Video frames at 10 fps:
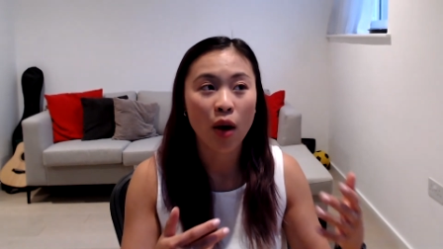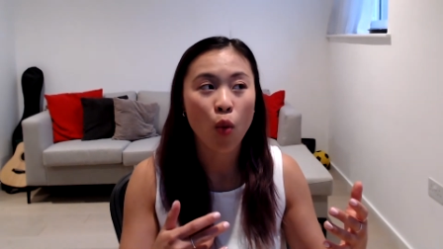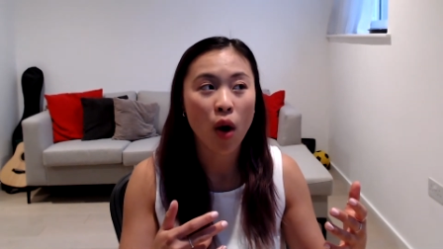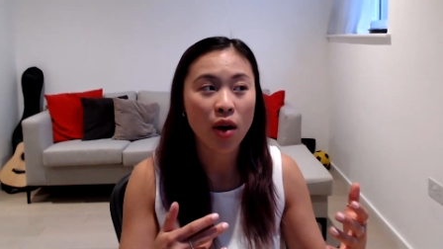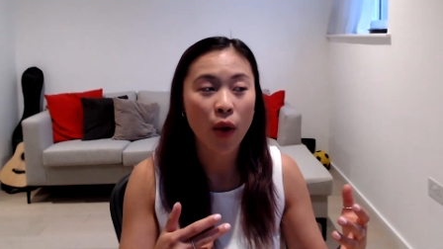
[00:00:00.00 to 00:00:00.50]

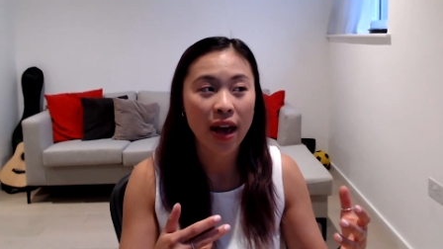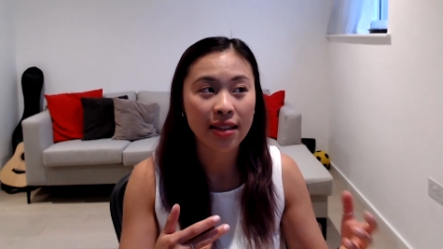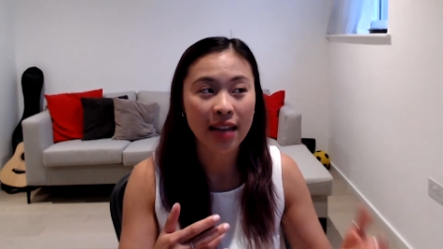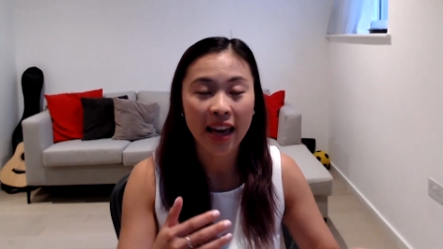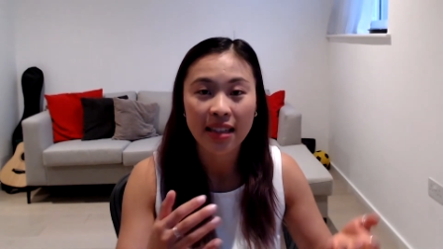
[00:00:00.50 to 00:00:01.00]
what are
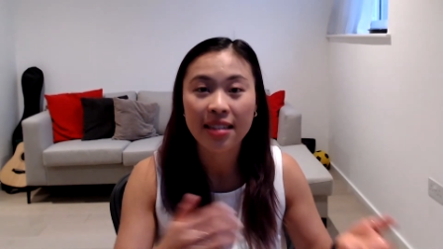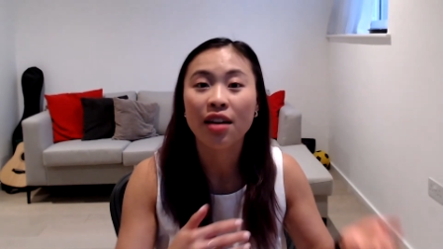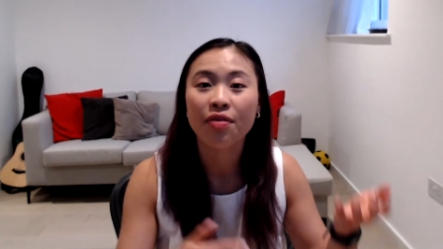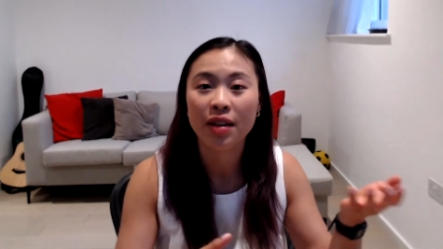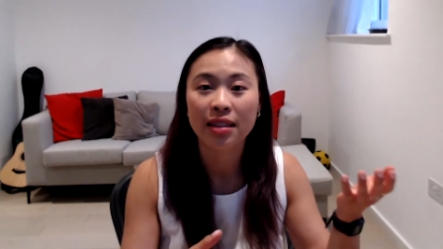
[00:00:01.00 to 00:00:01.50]
ways I can
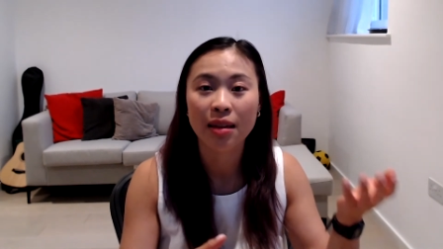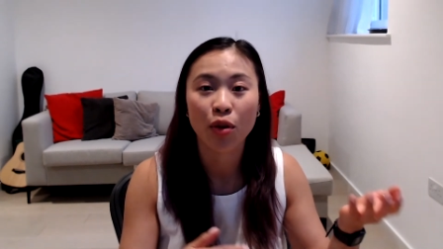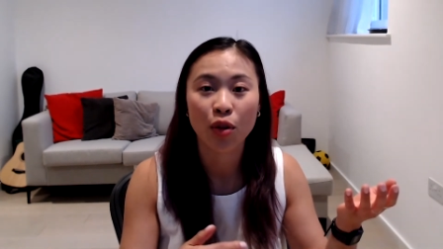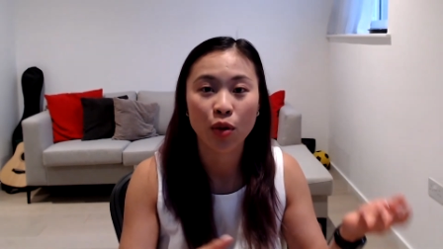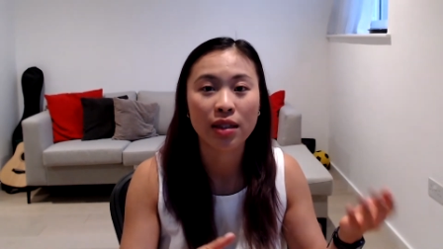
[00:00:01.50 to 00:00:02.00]
surface some
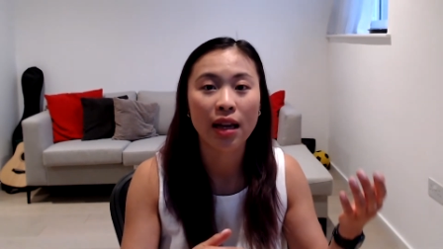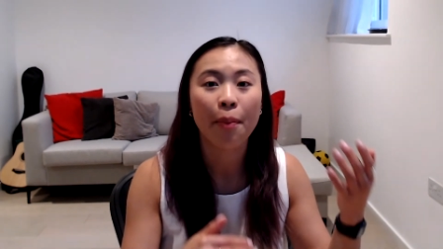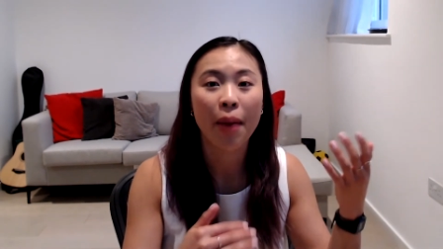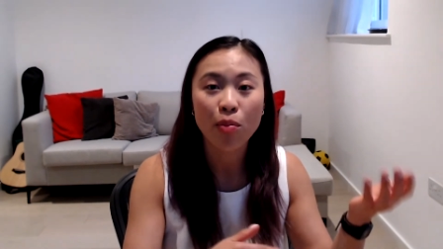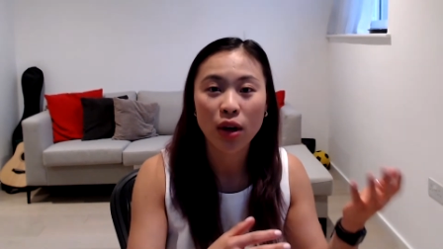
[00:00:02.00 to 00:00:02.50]
of those
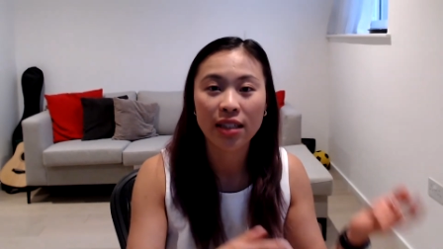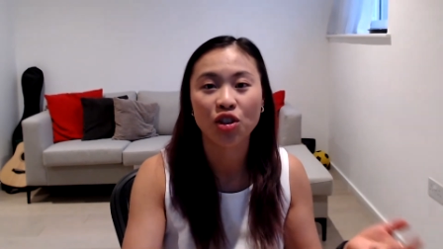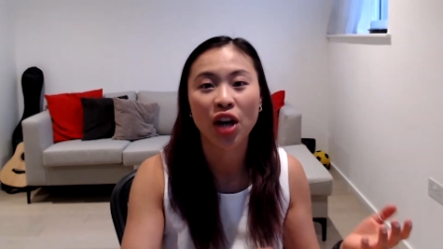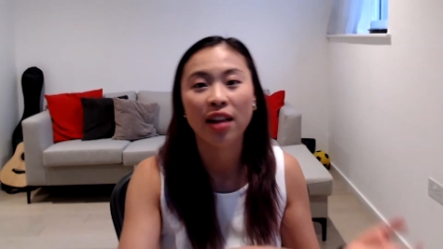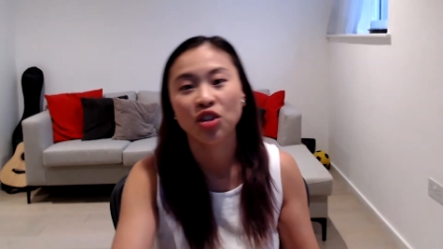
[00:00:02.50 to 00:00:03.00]
pain points
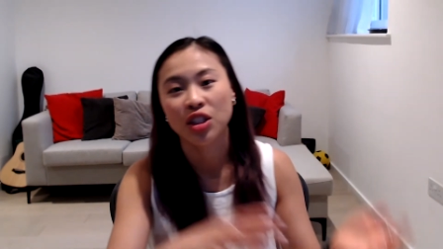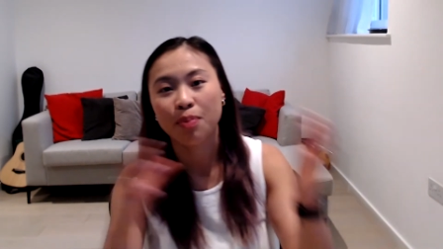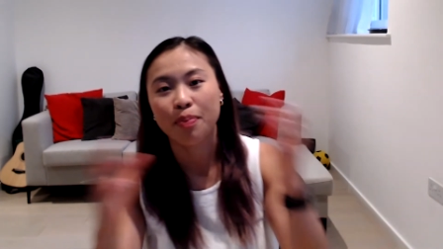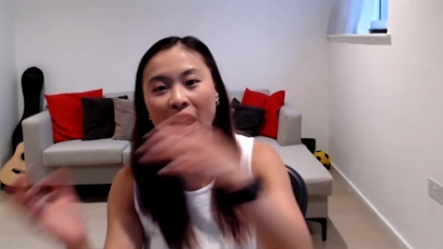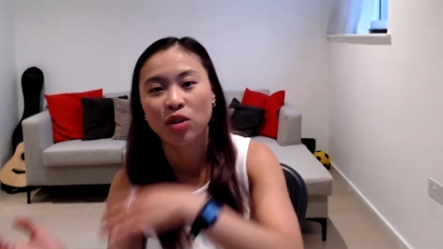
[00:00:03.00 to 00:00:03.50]
and challenges
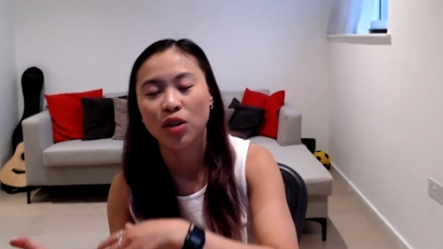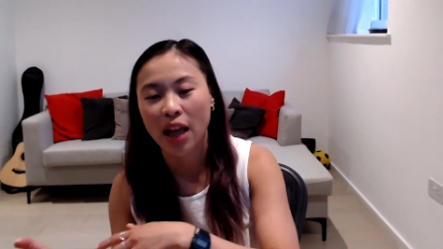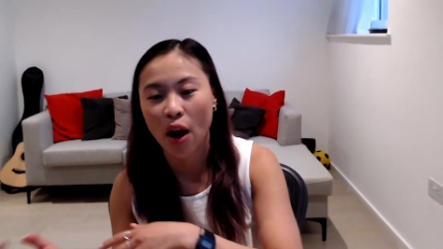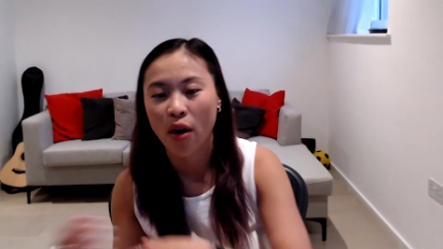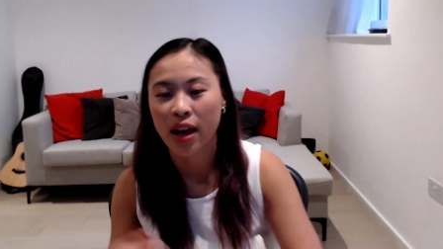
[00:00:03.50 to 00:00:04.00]
back to
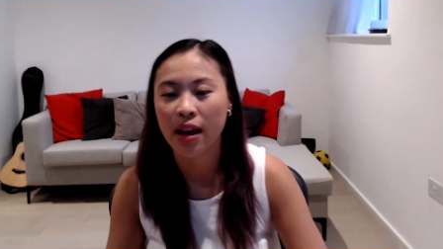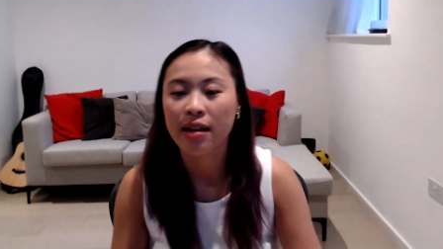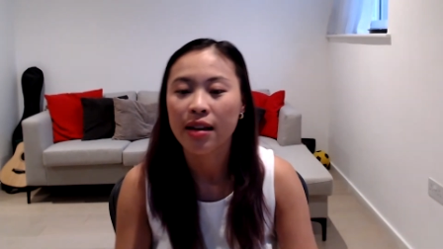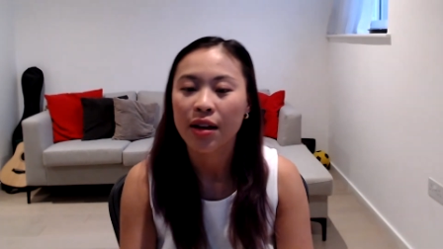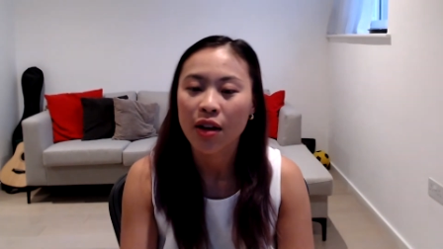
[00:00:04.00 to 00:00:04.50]
Clarity.
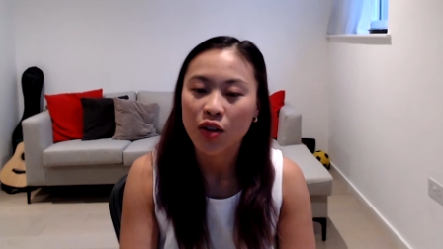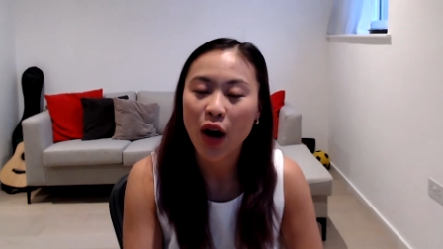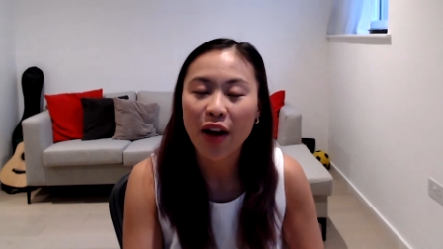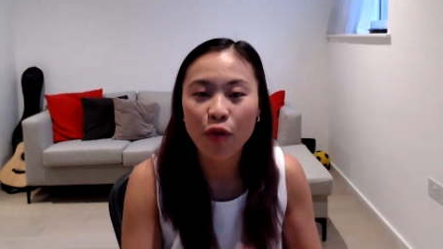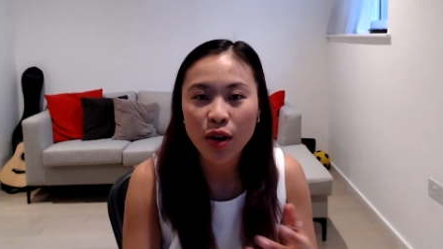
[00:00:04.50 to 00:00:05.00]
So
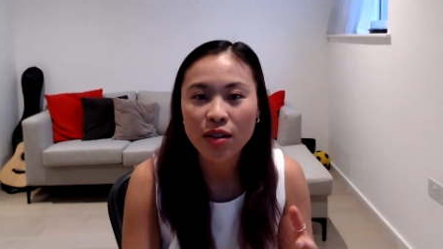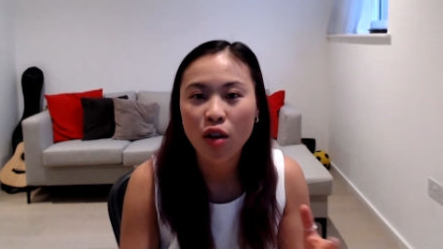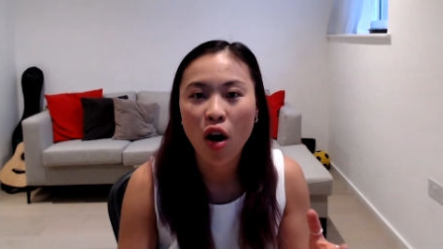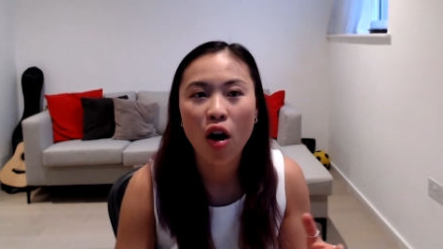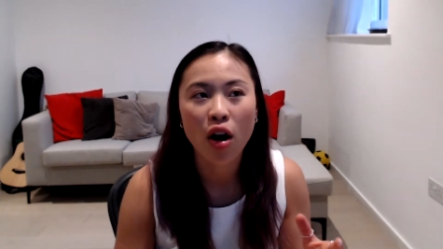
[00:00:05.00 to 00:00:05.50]
I focus a
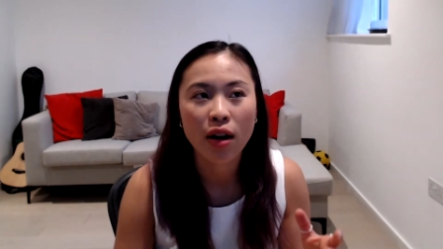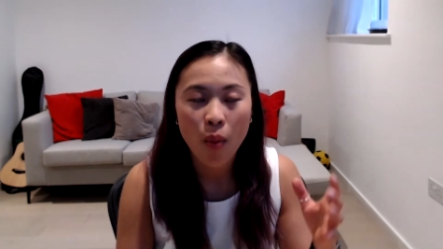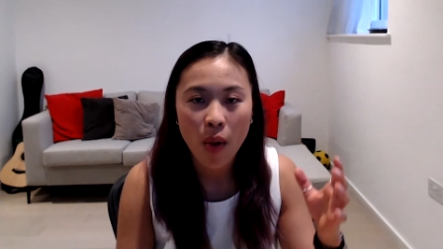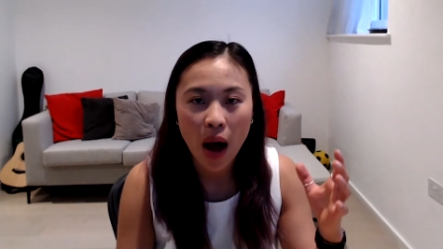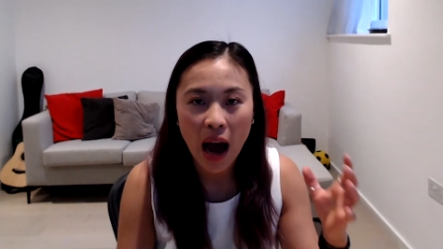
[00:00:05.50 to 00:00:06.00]
lot on
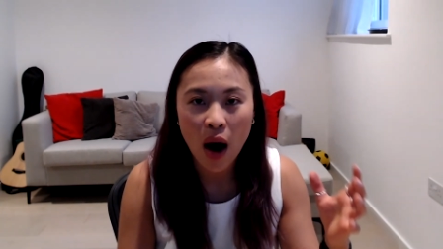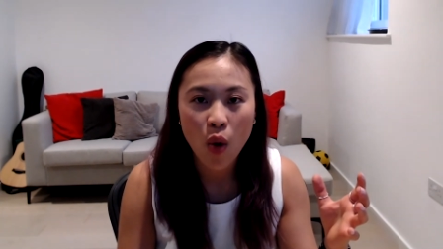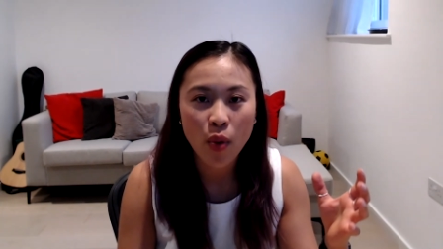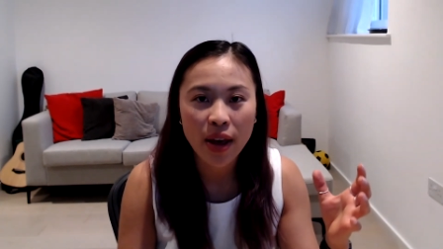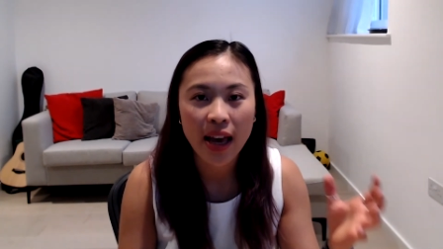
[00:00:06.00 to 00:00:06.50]

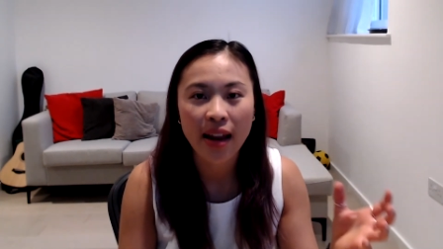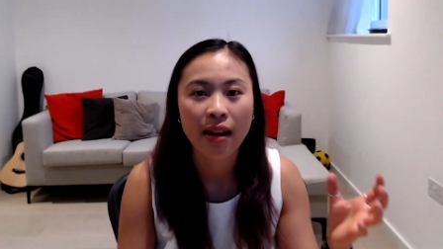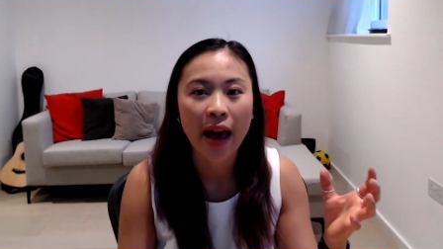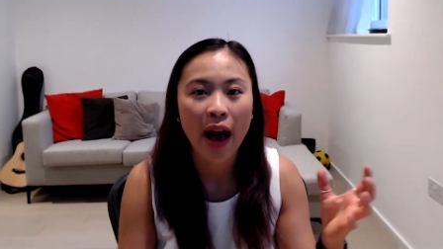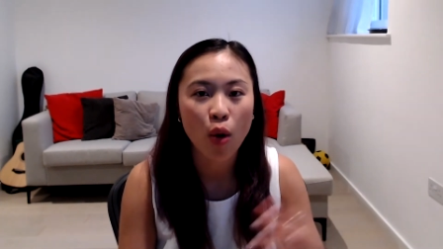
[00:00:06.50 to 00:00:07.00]
how we
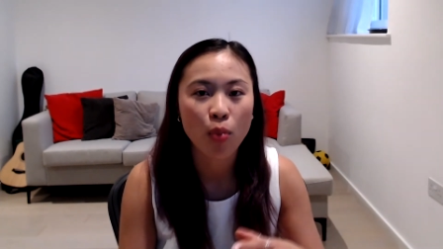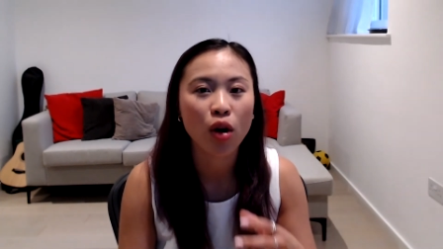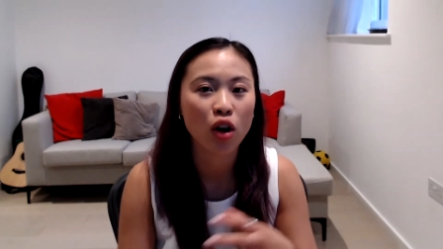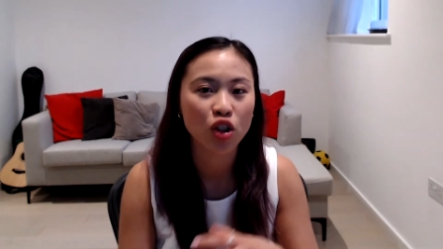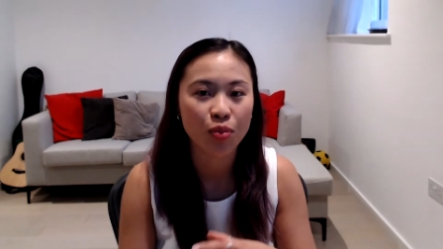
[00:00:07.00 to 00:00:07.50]
can help
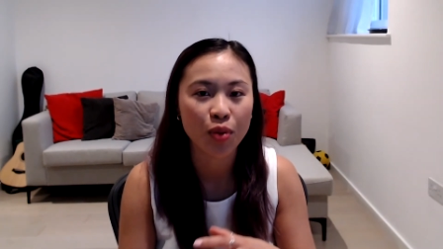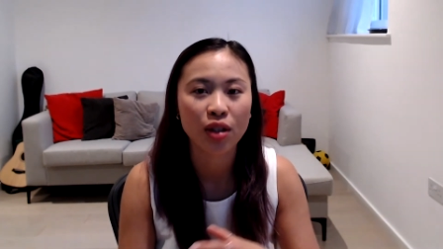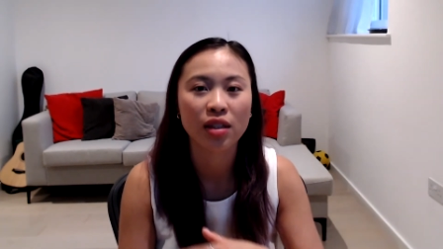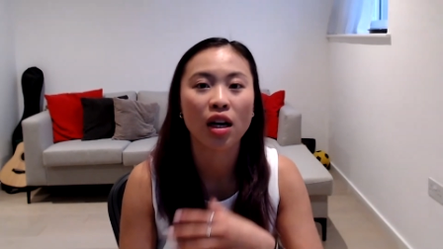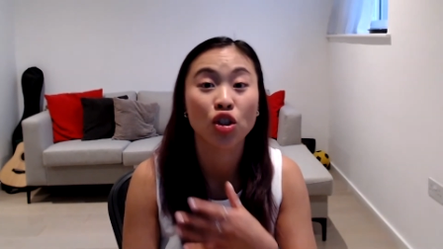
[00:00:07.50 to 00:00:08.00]

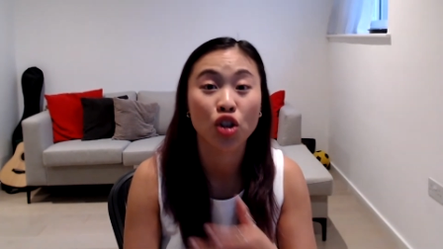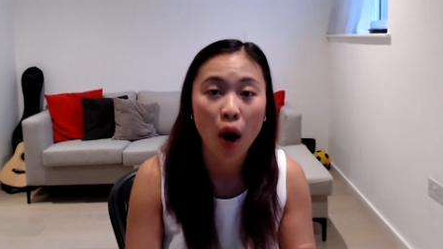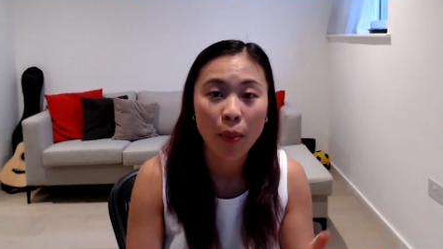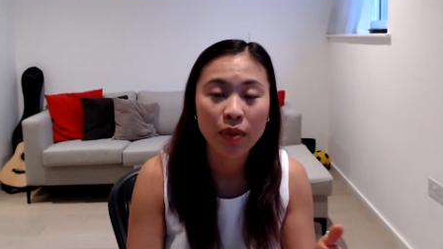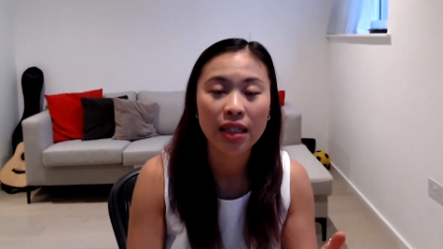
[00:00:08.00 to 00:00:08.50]
contributors
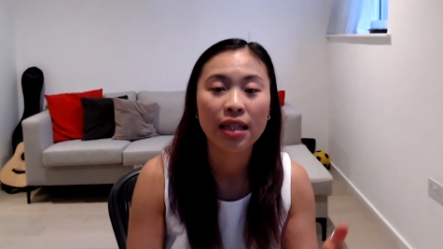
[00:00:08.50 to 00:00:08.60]
adopt